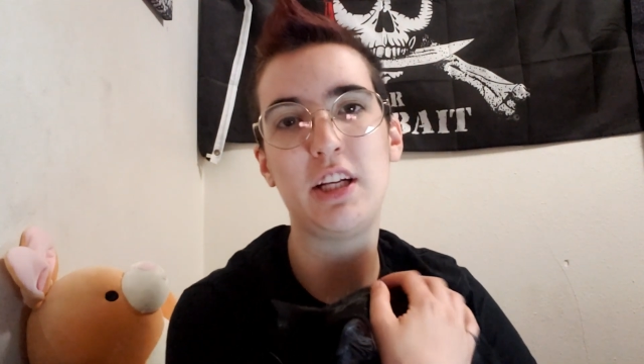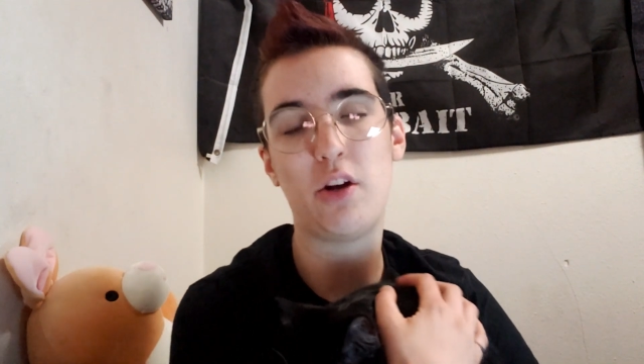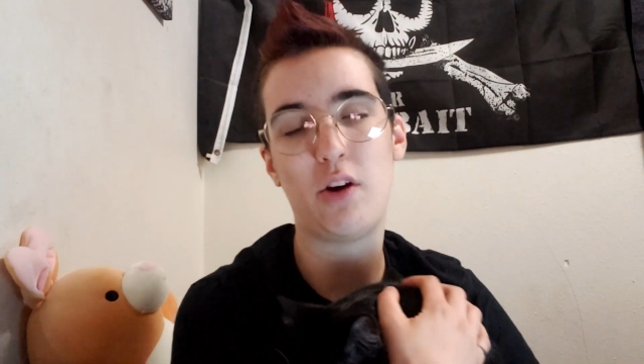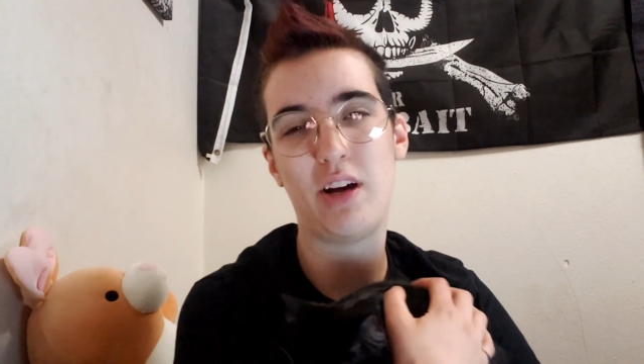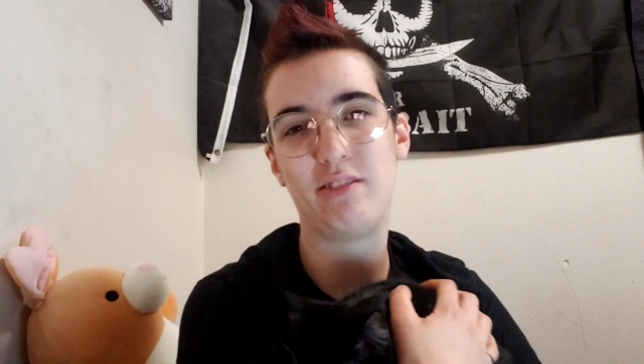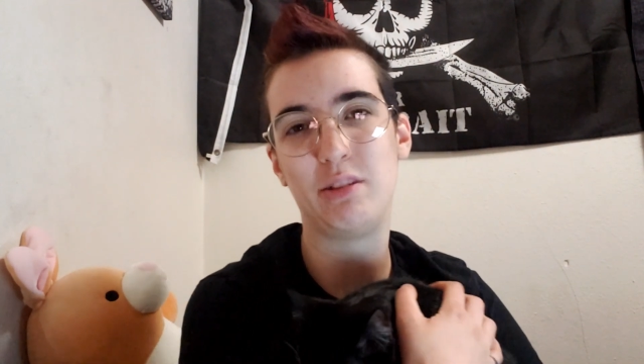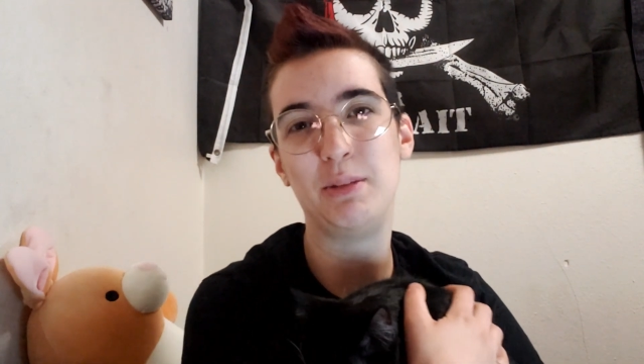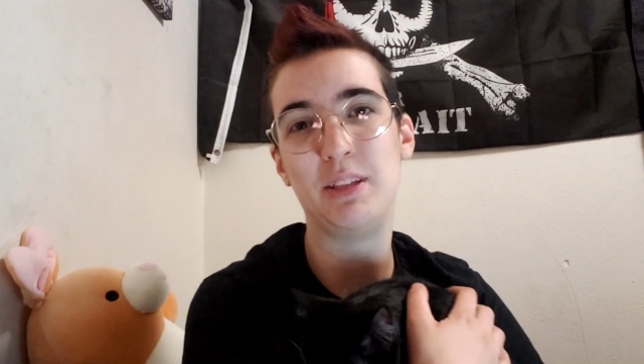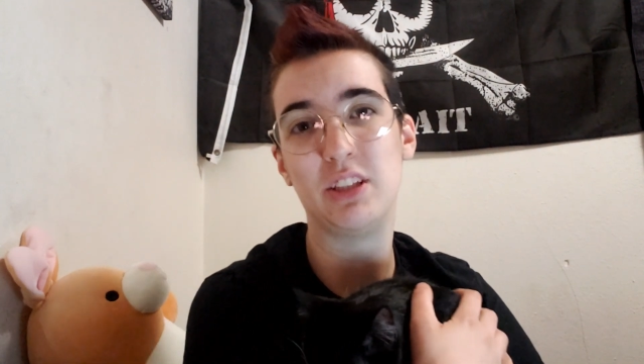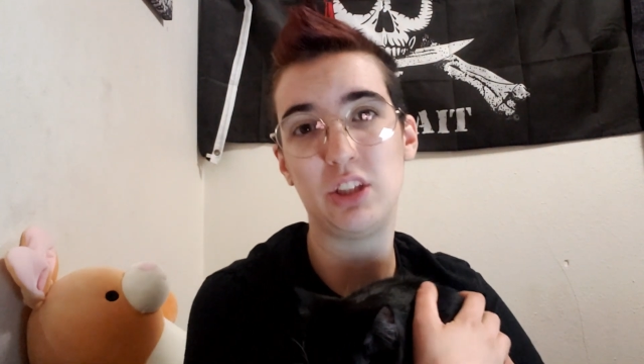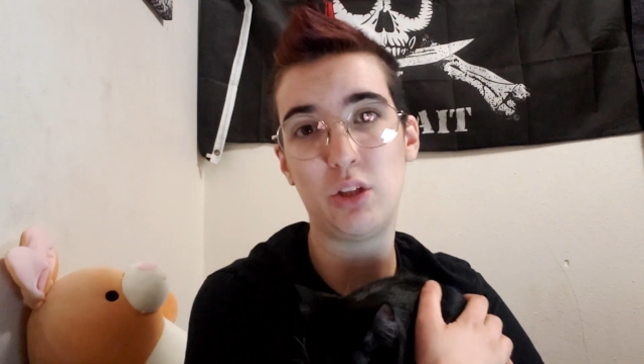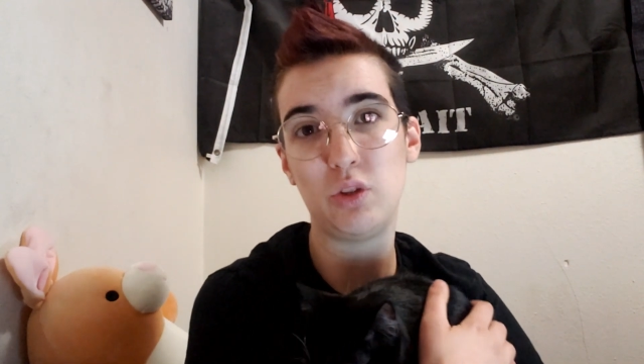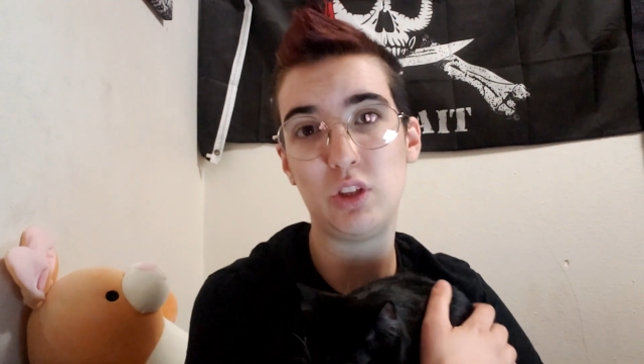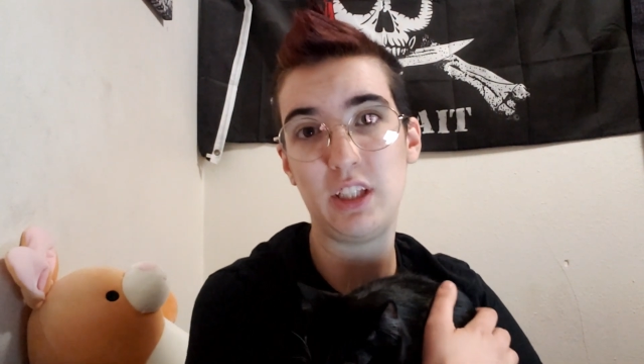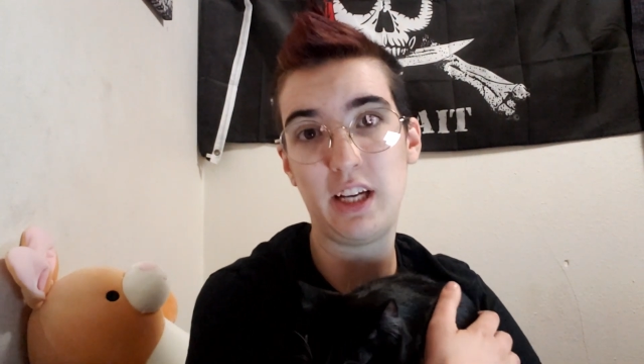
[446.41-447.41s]
they don't have to be
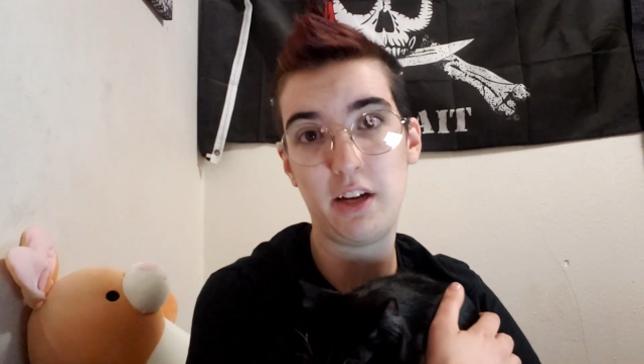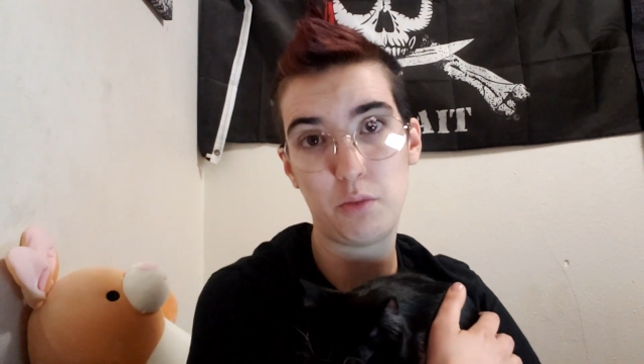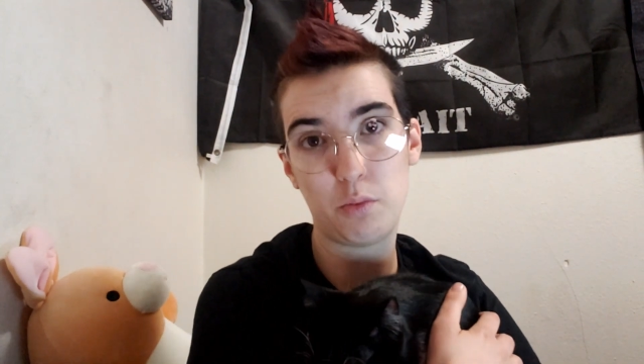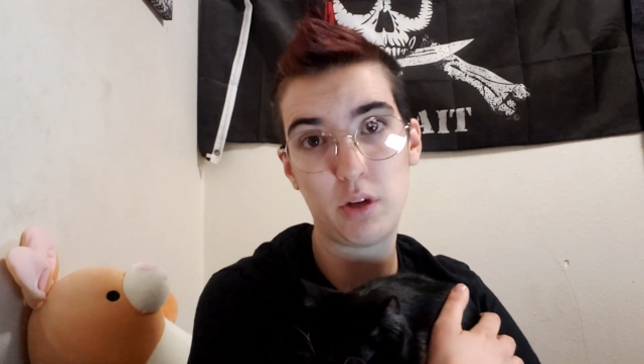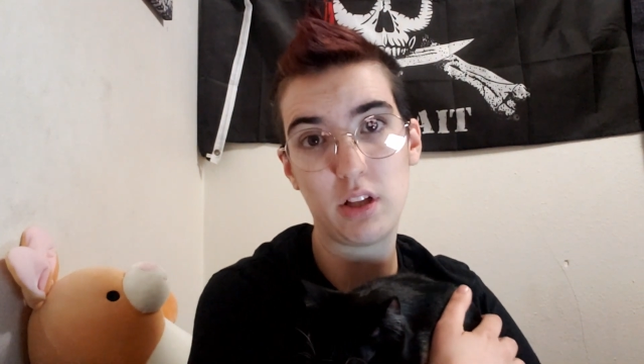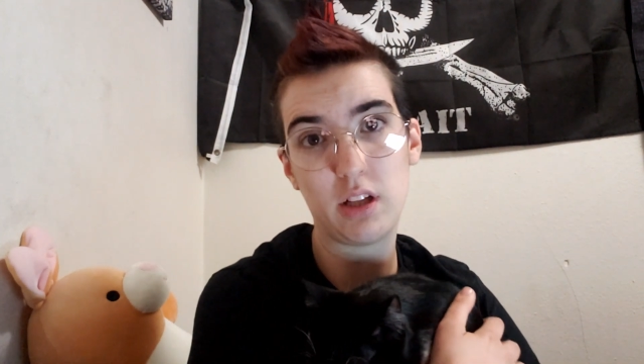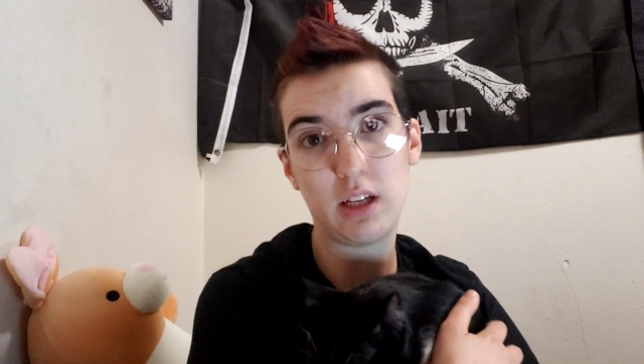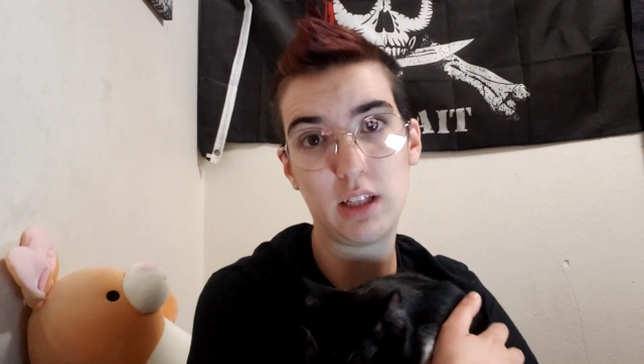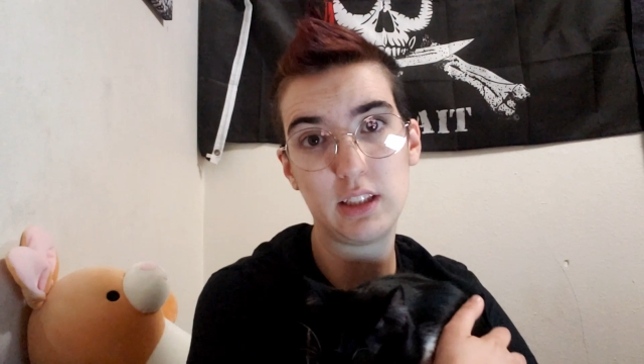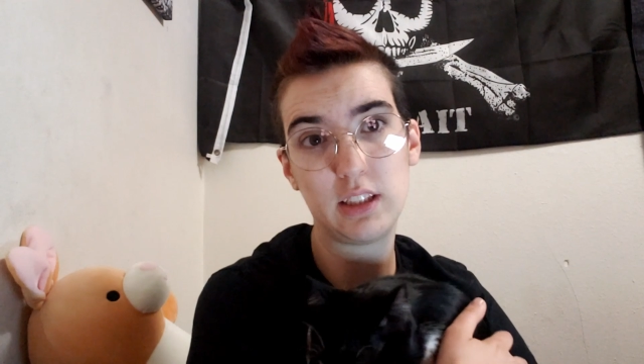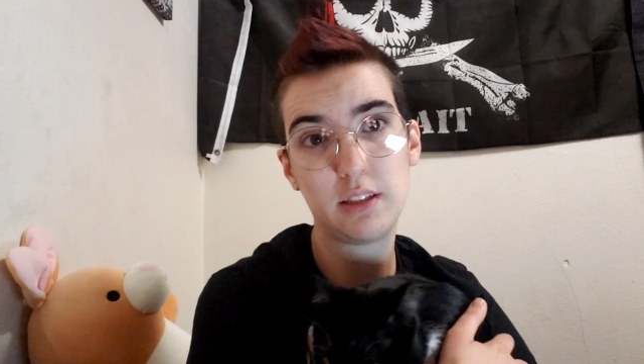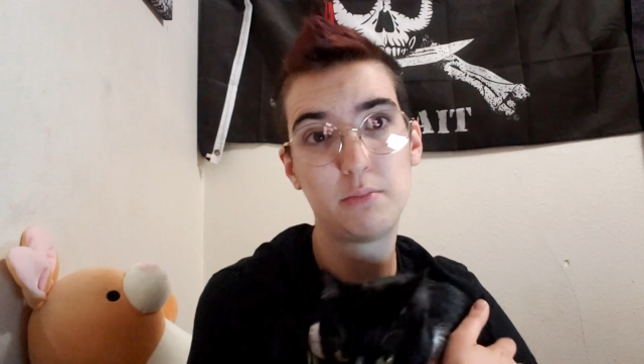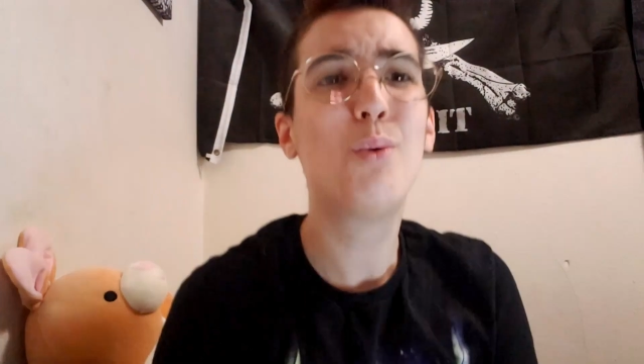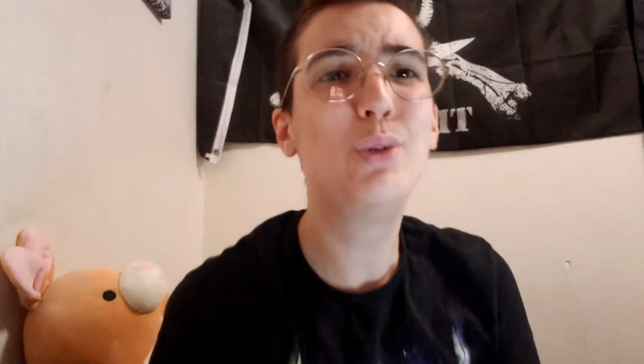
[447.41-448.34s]
associated with us?